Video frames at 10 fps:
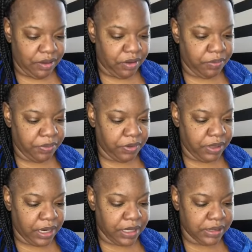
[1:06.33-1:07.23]
Hope you
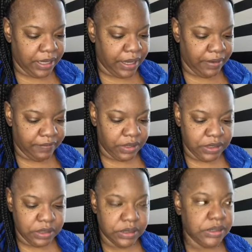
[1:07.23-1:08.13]
guys are having a
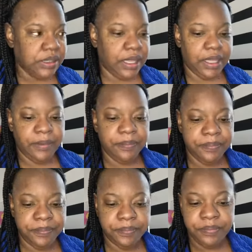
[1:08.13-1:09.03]
good day.
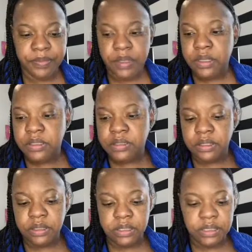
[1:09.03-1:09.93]

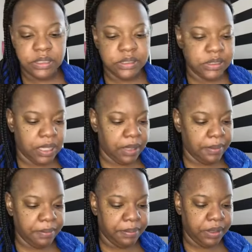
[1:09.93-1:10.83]
So this
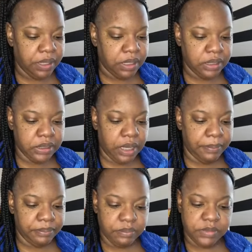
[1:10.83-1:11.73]
um brush,
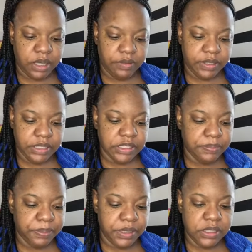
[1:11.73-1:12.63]
I'm, I'm sorry, this
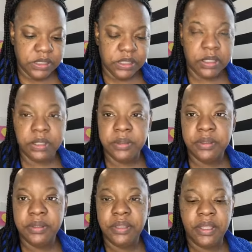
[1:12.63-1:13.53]
pencil
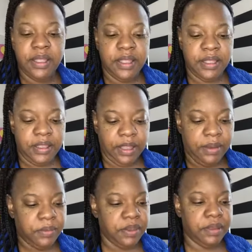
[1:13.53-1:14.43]

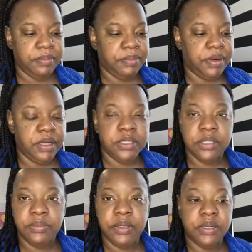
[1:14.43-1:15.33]
came with a brush.
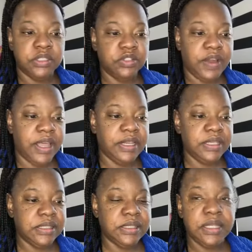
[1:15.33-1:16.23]
So we're gonna try
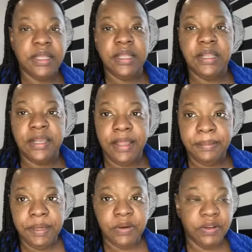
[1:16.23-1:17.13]
this. Let
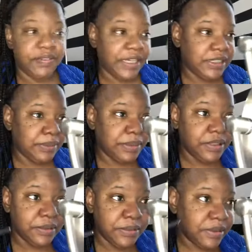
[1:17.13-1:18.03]
me know if I should be
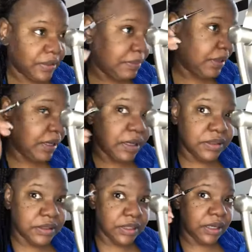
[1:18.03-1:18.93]
doing something
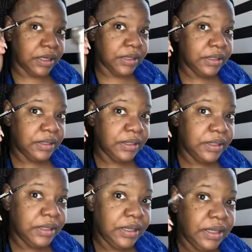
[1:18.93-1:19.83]
else, y'all.
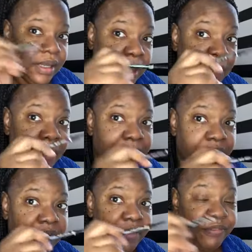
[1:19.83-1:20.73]
Got my
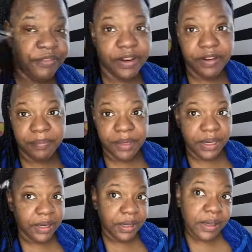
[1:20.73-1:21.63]
mirror in front of me.